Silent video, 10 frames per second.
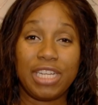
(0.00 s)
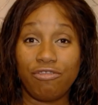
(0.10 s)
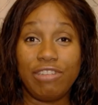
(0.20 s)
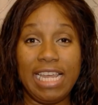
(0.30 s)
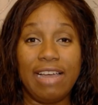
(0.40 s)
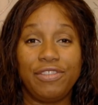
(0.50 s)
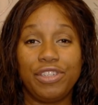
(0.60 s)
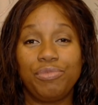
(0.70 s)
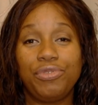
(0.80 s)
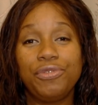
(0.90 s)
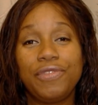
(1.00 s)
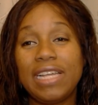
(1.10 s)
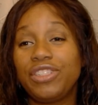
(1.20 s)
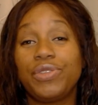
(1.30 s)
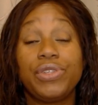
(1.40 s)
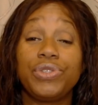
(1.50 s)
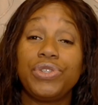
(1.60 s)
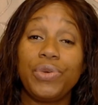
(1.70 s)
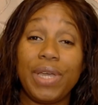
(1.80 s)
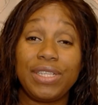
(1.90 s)
I really have to improve that, so there's
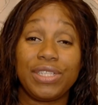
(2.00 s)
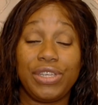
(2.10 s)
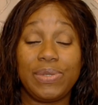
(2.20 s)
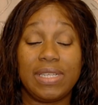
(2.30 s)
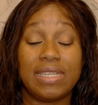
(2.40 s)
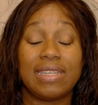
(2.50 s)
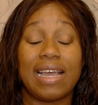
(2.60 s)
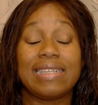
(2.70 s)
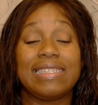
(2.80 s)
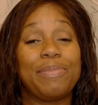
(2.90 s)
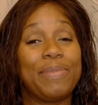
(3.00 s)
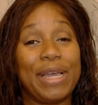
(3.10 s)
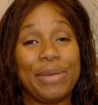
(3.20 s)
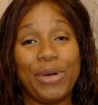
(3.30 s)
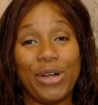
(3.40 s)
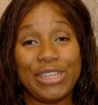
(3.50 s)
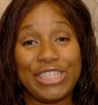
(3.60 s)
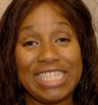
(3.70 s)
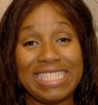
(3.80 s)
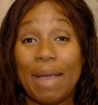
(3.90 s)
no excuses, accept my
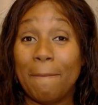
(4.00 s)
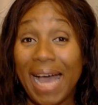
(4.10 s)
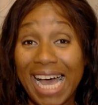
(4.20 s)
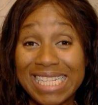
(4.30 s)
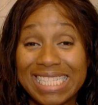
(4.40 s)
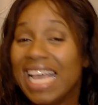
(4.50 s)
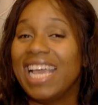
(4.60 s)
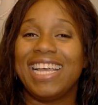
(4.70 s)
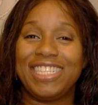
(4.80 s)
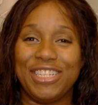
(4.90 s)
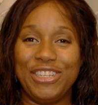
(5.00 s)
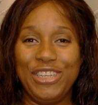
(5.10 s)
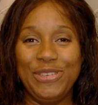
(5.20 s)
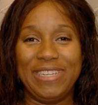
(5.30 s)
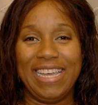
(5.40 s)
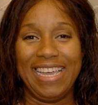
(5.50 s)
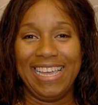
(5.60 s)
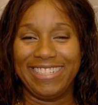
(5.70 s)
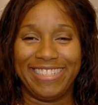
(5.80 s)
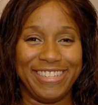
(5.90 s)
apologies. But it's a new day,
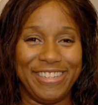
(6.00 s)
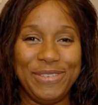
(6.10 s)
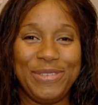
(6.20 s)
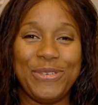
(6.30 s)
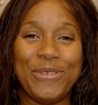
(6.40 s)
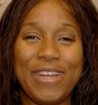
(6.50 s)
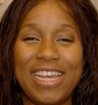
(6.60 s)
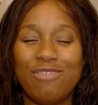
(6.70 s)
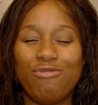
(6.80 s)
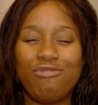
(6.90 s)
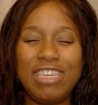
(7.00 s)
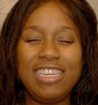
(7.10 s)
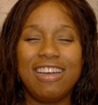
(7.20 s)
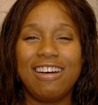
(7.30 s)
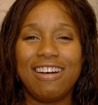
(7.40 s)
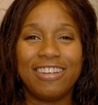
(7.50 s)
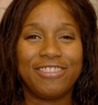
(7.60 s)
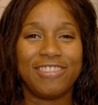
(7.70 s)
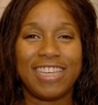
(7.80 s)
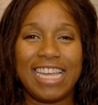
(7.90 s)
it's a new dawn, and we are
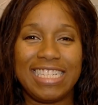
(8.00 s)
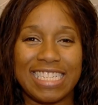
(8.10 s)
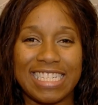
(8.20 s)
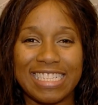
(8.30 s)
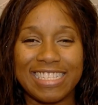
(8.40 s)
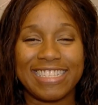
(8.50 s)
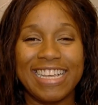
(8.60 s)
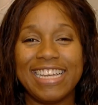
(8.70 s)
creators.